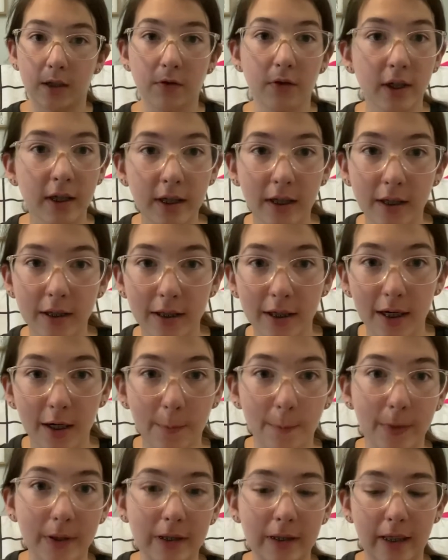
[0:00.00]
reading out there,
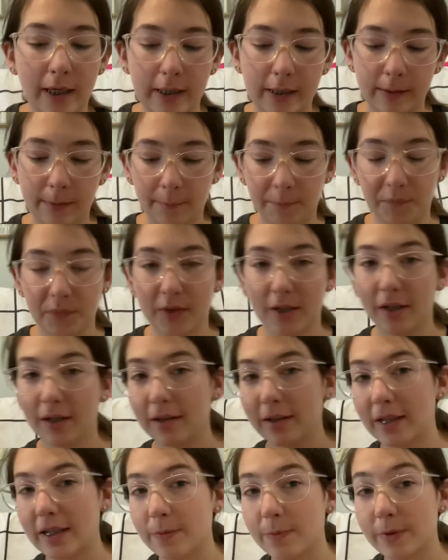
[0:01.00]
but like
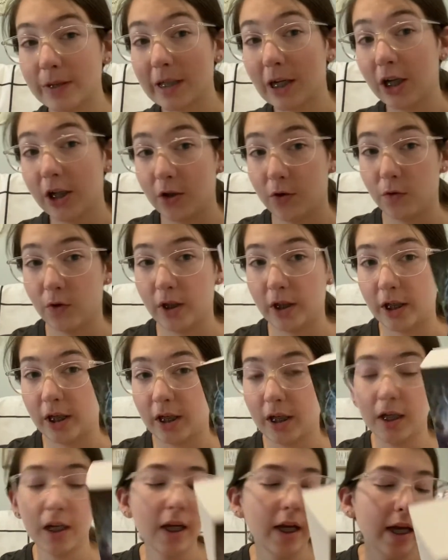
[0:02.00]
this series is really
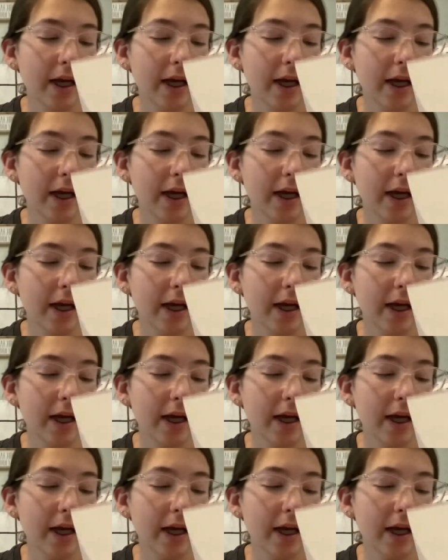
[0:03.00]
good.